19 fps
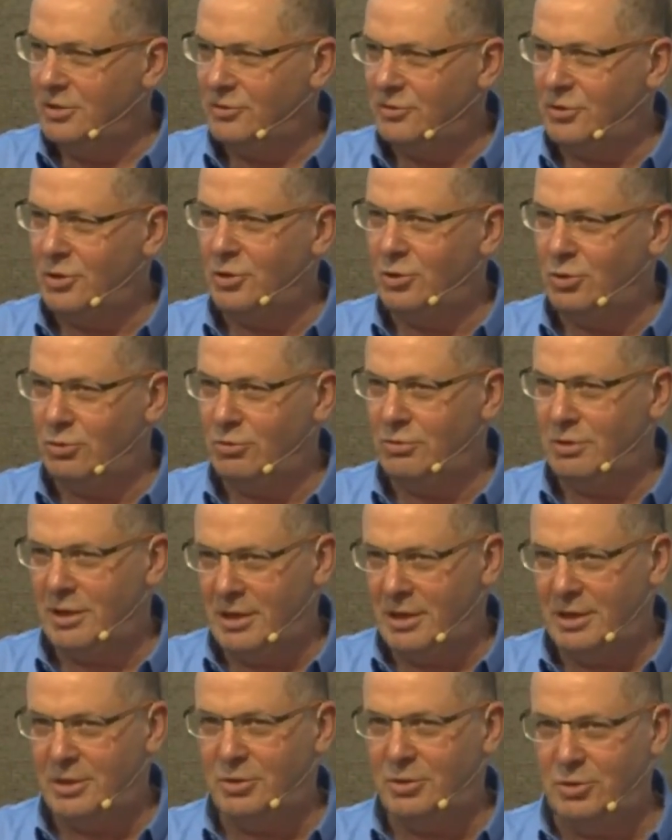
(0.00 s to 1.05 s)
So
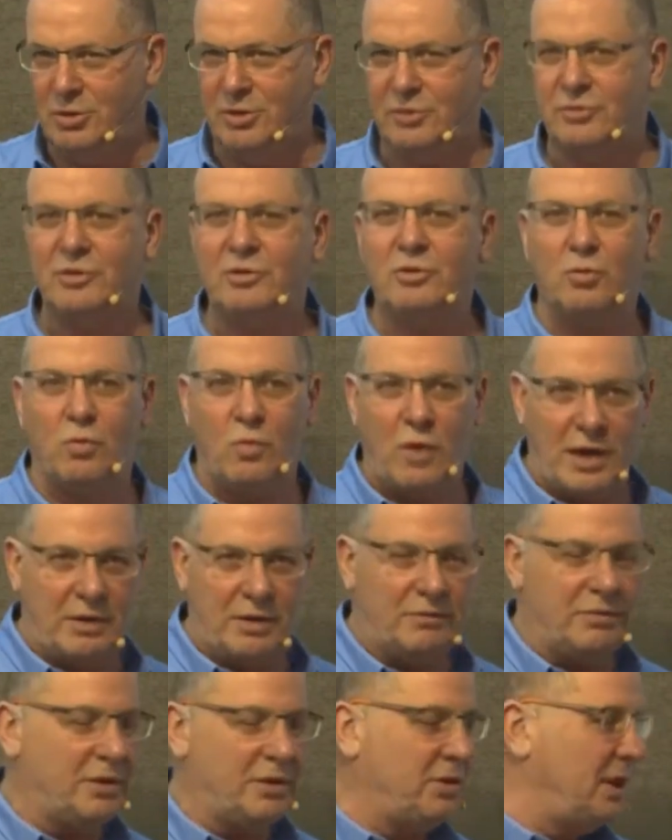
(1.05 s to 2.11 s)
uh, you, this is one
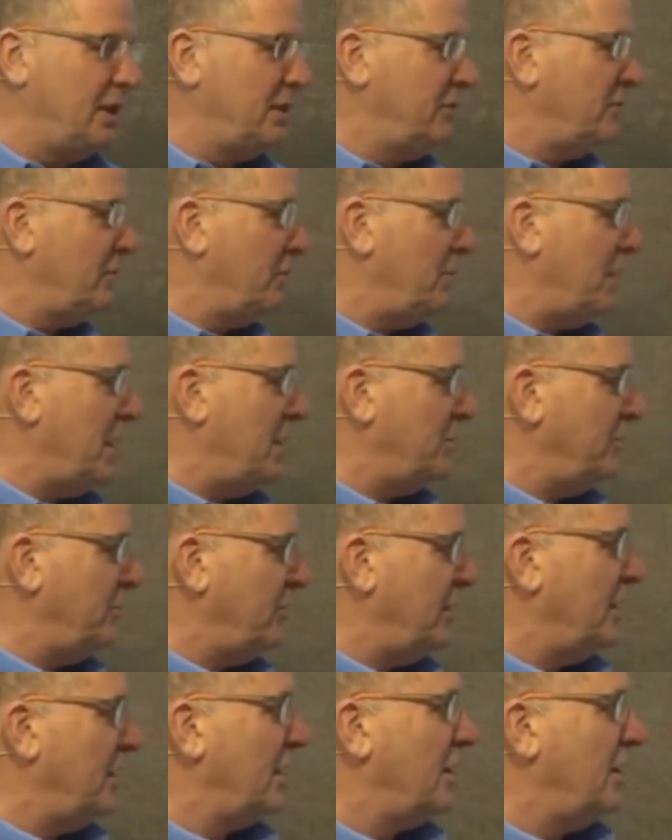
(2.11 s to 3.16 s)
of the things about
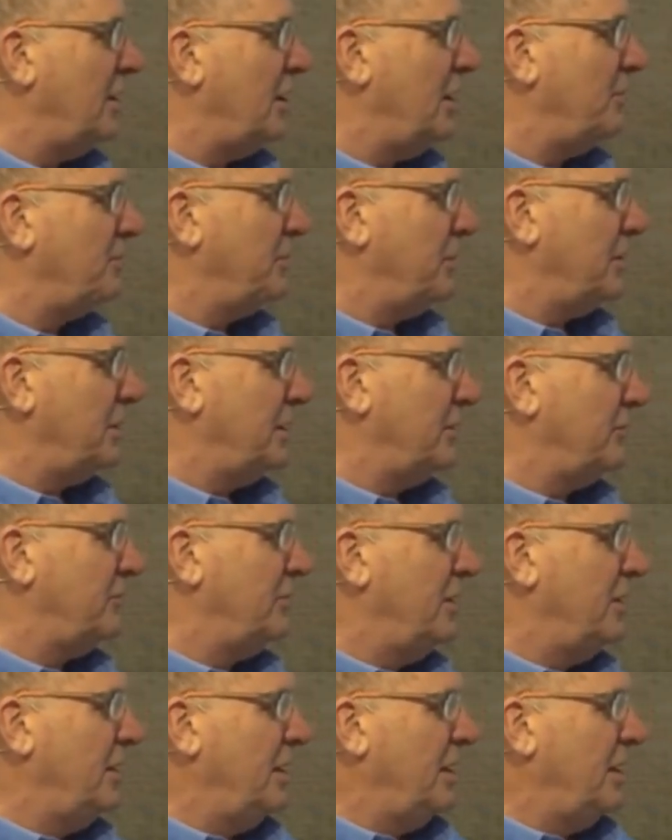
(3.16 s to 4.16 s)
uh, Calopteryx.